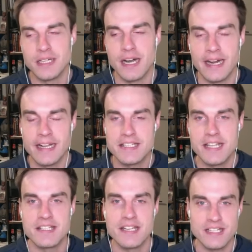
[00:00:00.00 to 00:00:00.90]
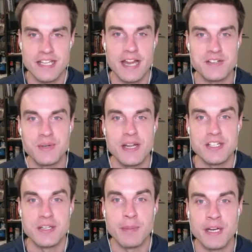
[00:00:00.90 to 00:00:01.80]
All right, I guess that's an
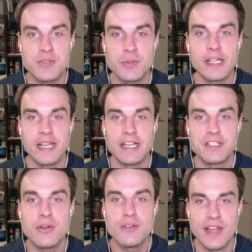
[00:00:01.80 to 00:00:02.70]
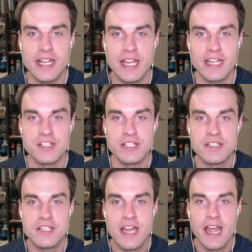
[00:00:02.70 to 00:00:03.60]
exaggeration, but it's really like two
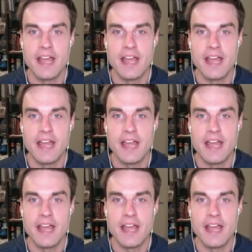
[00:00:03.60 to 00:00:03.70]
vacations.